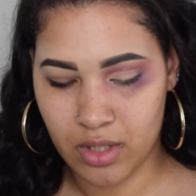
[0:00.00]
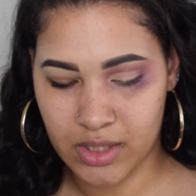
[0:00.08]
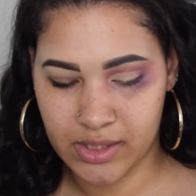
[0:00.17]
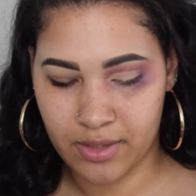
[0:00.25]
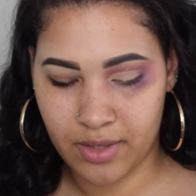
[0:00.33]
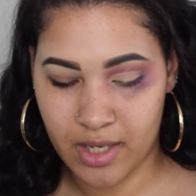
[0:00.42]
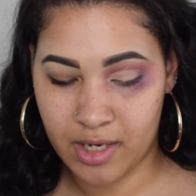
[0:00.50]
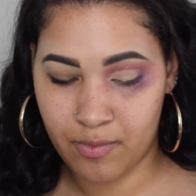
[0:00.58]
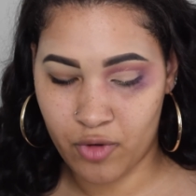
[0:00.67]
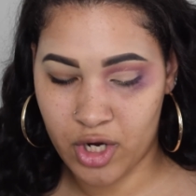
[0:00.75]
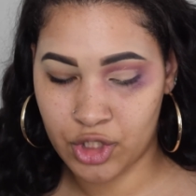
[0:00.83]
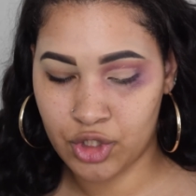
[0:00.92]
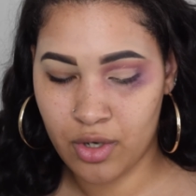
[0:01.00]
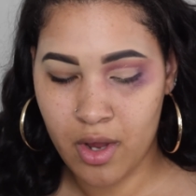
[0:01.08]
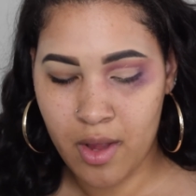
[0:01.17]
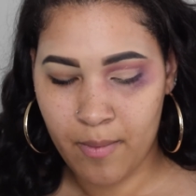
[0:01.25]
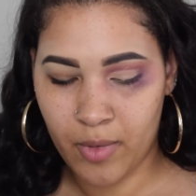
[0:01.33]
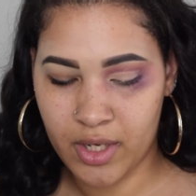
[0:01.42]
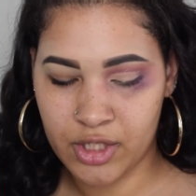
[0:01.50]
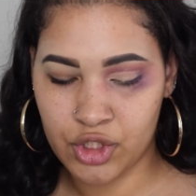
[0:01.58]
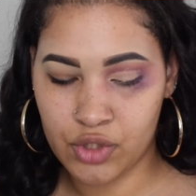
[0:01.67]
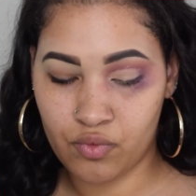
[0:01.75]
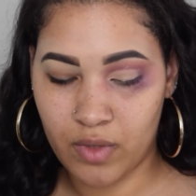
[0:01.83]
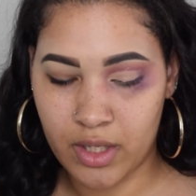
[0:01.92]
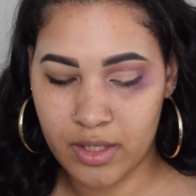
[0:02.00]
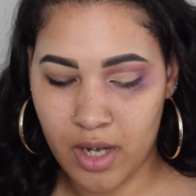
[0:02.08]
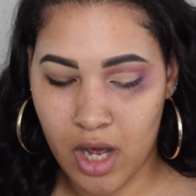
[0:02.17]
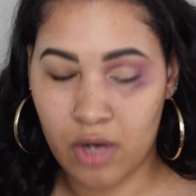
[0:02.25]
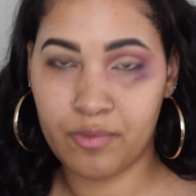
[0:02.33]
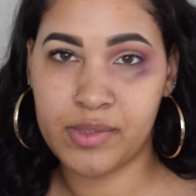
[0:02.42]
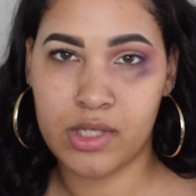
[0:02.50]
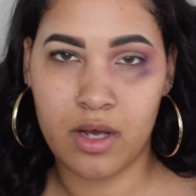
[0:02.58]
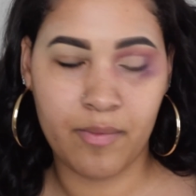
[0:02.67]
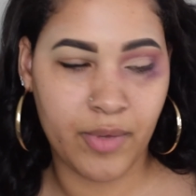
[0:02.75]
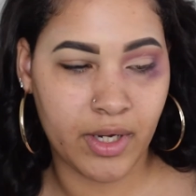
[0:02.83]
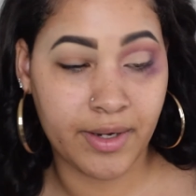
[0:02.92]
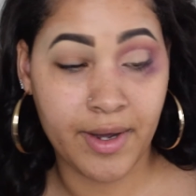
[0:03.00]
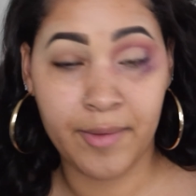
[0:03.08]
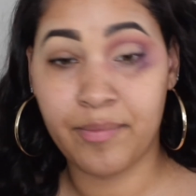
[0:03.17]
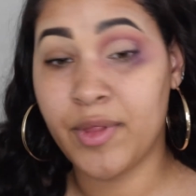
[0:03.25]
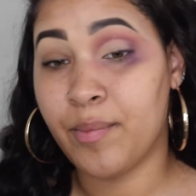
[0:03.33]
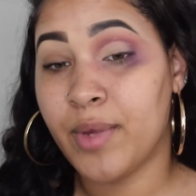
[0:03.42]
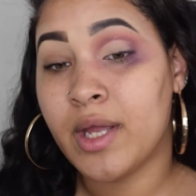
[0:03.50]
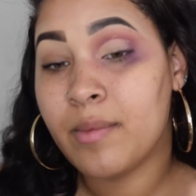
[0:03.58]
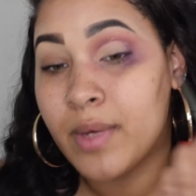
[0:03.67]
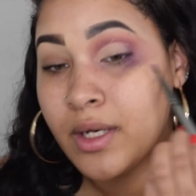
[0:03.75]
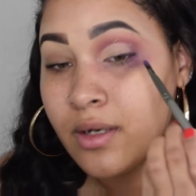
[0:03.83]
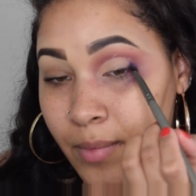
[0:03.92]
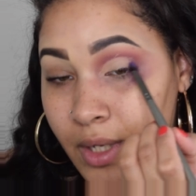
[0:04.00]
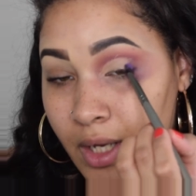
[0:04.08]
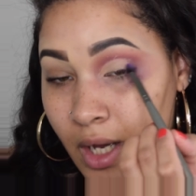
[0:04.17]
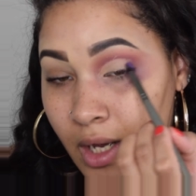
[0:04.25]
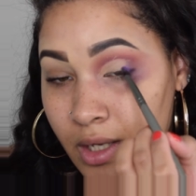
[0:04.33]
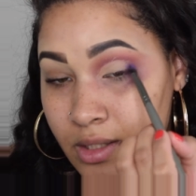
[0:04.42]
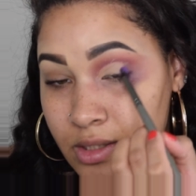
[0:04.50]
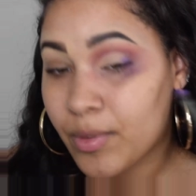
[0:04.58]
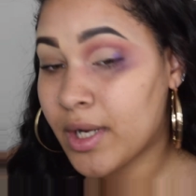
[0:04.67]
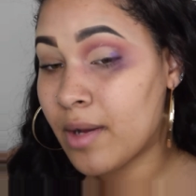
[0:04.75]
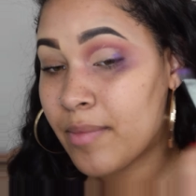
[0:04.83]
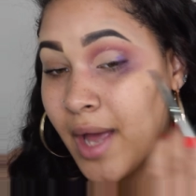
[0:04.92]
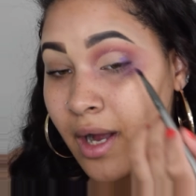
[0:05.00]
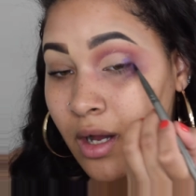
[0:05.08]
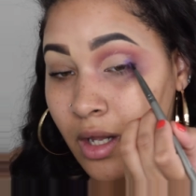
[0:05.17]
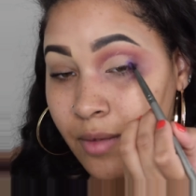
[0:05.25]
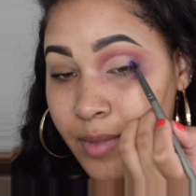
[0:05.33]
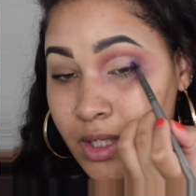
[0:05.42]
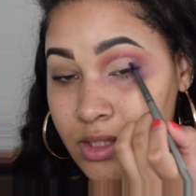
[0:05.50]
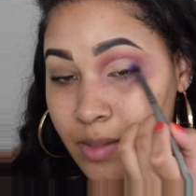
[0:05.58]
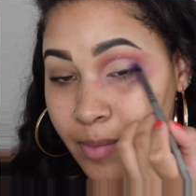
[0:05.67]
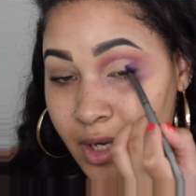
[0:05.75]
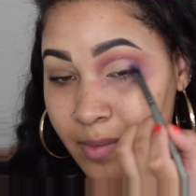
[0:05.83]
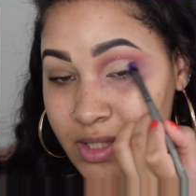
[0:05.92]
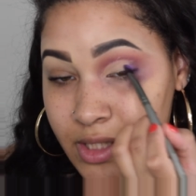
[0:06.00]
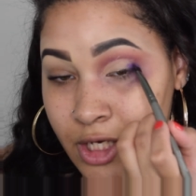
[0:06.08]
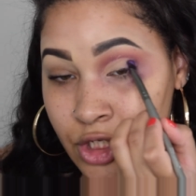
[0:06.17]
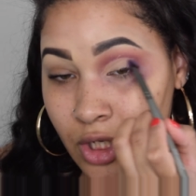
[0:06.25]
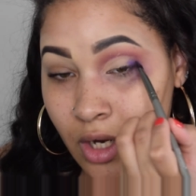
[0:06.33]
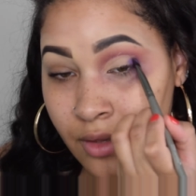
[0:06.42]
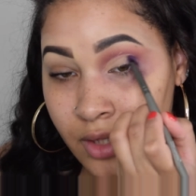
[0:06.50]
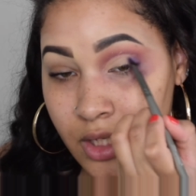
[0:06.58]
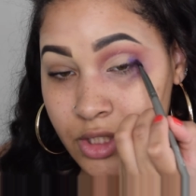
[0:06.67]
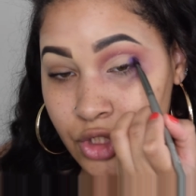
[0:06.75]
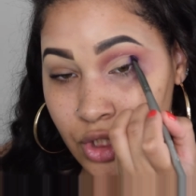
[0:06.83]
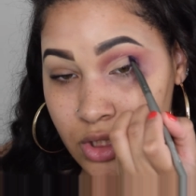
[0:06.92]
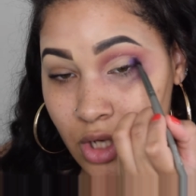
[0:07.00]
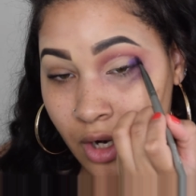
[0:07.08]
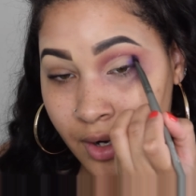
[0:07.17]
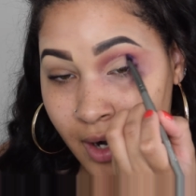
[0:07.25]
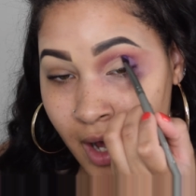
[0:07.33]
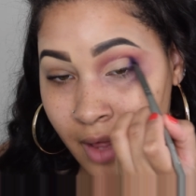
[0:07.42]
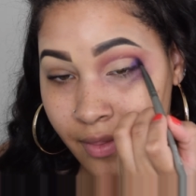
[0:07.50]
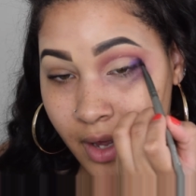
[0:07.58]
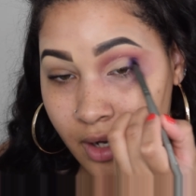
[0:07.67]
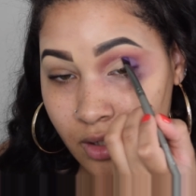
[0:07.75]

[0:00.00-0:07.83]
a synthetic brush, but it just really helps pick up the pigment, because pick up that color, because the pigmentation on these just are not that